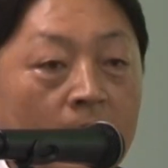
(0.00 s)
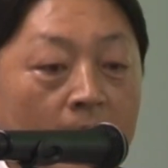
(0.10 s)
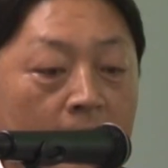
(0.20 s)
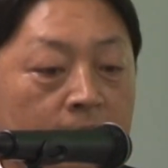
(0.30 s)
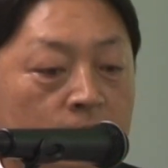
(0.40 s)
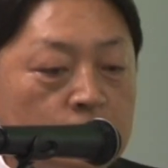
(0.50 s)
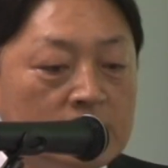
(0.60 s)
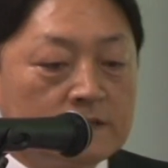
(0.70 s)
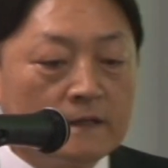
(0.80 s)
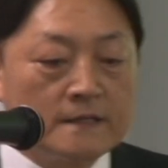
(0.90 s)
Another
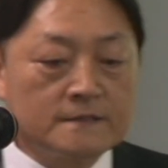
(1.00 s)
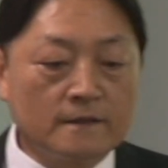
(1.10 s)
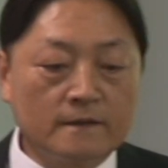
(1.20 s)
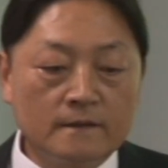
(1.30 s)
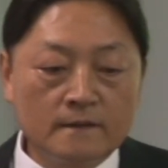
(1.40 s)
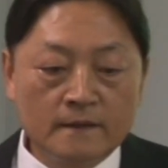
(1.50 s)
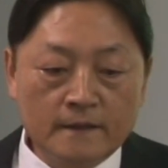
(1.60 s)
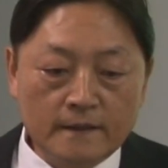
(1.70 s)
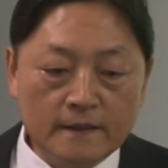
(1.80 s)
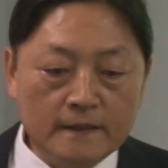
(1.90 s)
translation
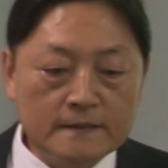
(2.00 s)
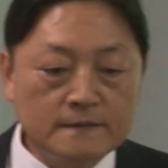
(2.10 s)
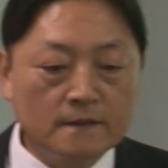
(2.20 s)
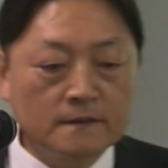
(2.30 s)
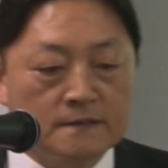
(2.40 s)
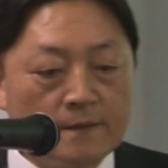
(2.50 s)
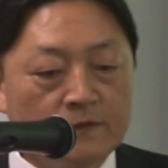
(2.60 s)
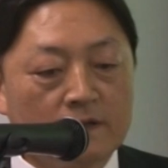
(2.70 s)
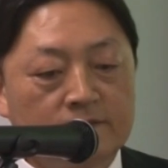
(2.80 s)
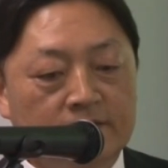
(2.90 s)
is
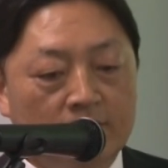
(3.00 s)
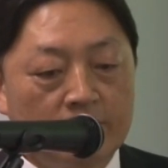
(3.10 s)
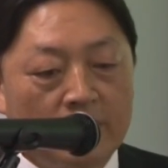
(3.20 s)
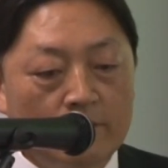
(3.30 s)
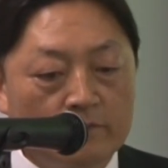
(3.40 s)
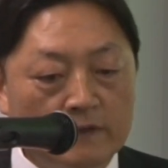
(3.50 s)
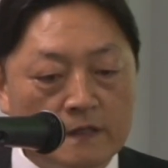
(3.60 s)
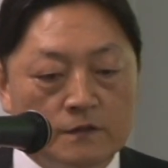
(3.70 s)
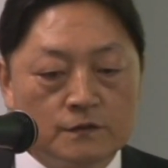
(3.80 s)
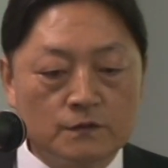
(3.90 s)
chapter 75 of
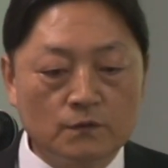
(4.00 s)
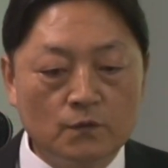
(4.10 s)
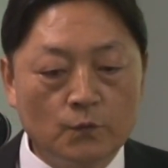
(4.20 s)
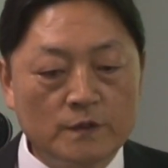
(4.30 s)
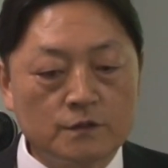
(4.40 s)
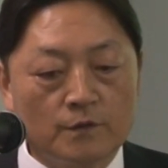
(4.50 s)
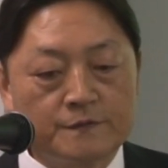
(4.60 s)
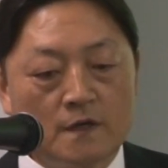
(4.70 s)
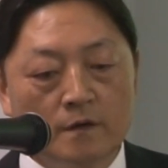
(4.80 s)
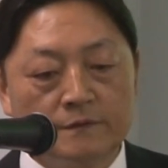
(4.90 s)
Lingshu, which
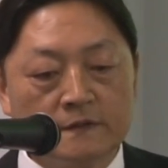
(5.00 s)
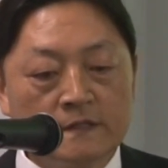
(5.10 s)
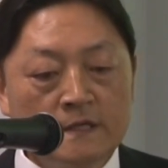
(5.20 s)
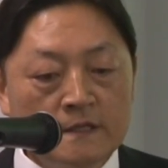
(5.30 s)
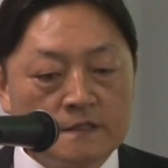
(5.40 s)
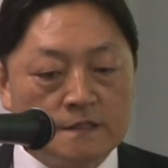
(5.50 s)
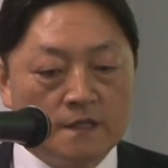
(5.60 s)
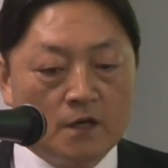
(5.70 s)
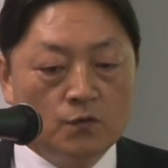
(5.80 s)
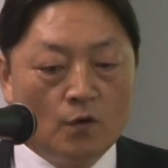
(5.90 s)
observed
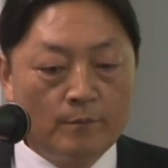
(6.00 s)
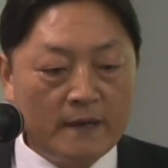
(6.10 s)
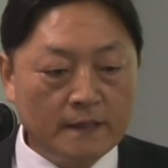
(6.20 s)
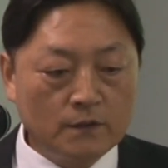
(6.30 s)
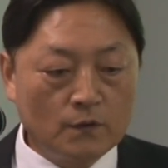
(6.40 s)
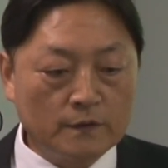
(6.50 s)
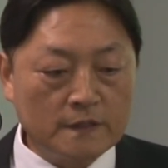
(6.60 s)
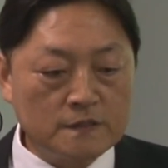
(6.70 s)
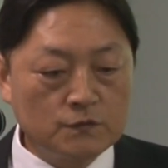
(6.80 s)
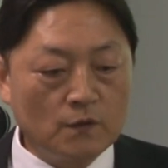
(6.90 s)
Jiehuo method
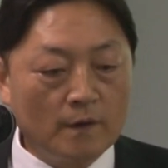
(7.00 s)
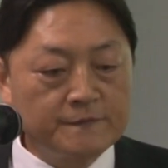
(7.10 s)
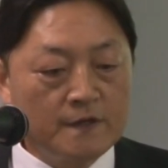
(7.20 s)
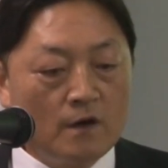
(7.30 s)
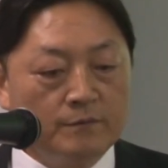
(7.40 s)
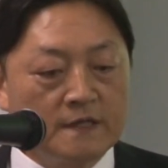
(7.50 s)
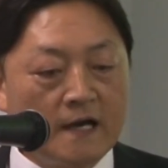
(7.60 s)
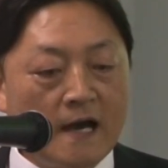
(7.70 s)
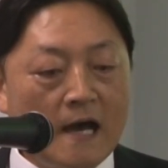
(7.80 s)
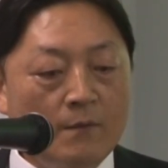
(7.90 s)
is to observe the
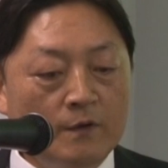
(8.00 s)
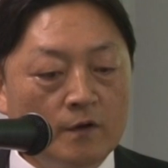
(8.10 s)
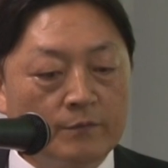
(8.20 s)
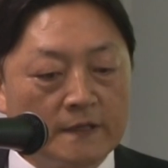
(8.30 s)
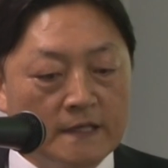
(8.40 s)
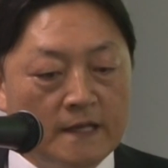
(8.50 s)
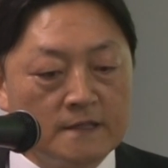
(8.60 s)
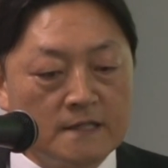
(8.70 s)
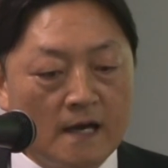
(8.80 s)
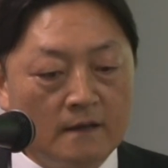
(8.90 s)
harmony of yin
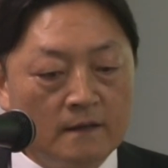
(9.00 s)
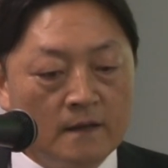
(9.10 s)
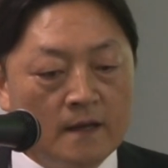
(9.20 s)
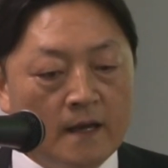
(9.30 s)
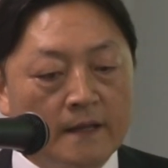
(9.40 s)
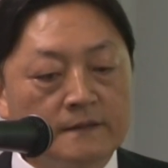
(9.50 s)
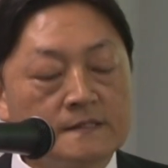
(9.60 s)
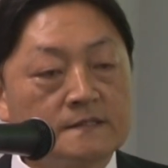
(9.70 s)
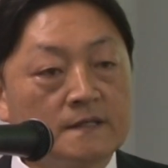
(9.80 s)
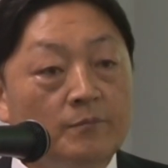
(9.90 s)
and yang and to
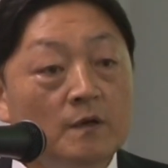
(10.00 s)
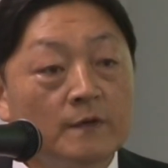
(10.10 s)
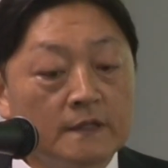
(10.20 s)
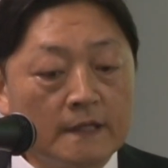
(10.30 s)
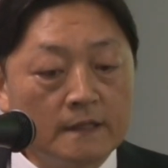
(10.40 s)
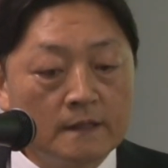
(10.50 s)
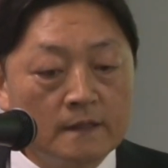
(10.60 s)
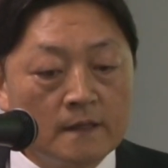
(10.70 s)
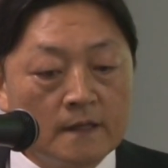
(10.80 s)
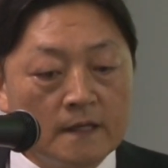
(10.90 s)
supplement it
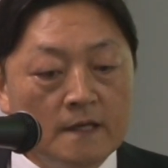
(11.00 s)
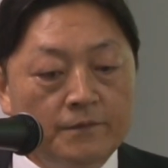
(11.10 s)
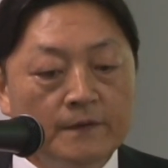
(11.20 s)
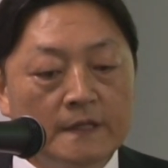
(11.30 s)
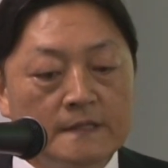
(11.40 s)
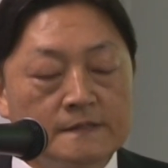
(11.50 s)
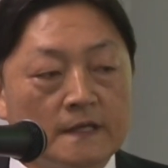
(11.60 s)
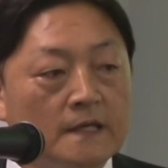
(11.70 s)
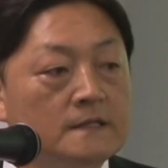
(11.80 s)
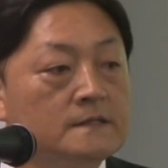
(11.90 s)
if it is
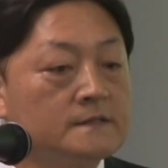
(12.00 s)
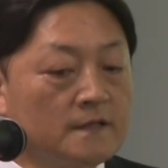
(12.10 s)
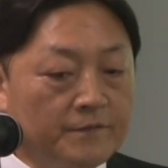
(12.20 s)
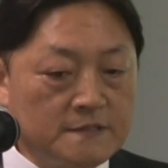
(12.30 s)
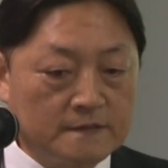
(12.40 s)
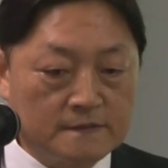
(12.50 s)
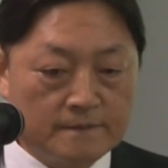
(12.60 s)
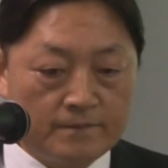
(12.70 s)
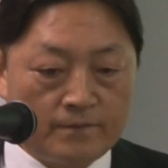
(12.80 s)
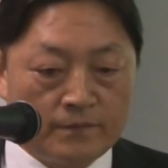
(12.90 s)
insufficient,
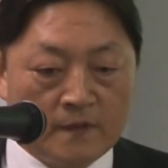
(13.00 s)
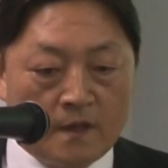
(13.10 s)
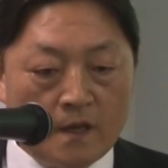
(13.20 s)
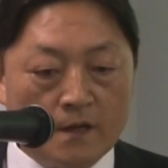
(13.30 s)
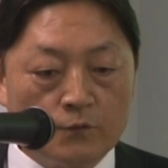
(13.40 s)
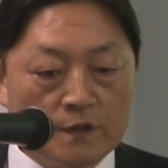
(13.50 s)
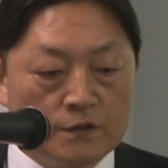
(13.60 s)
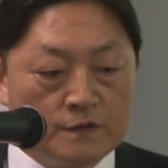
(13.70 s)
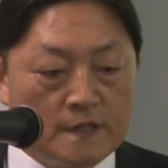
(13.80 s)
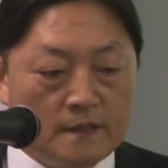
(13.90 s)
and
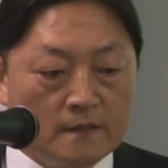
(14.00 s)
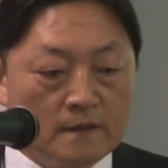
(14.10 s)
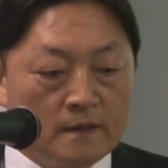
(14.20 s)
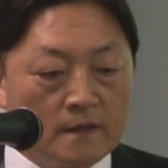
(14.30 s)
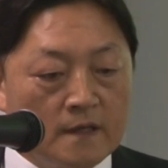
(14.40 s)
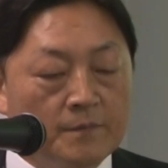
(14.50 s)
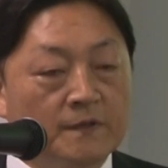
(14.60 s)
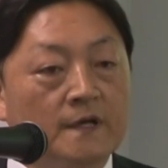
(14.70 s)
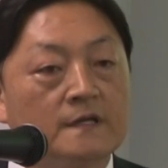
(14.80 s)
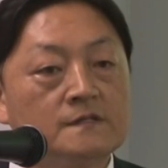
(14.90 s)
reduce it if
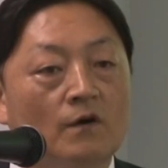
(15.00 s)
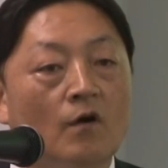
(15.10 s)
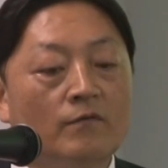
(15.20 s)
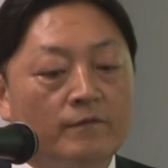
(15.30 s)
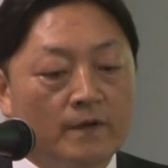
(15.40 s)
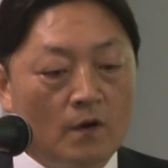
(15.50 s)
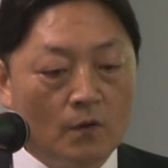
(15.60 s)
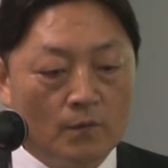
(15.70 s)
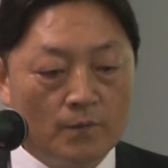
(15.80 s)
there is overflow.